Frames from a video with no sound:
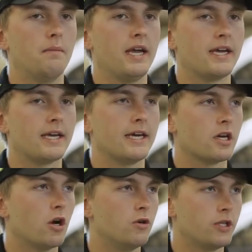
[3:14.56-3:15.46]
and get
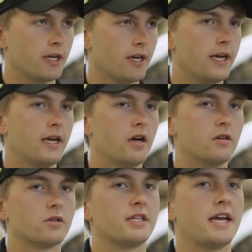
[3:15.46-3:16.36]
coaching and
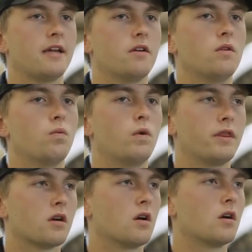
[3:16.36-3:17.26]
understand what
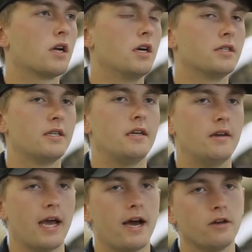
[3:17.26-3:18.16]
the car does and
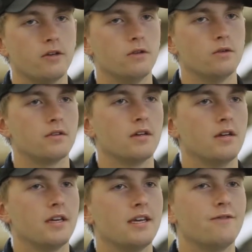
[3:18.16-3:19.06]
how to use
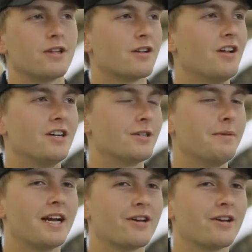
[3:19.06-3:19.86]
even the clutch. I mean, I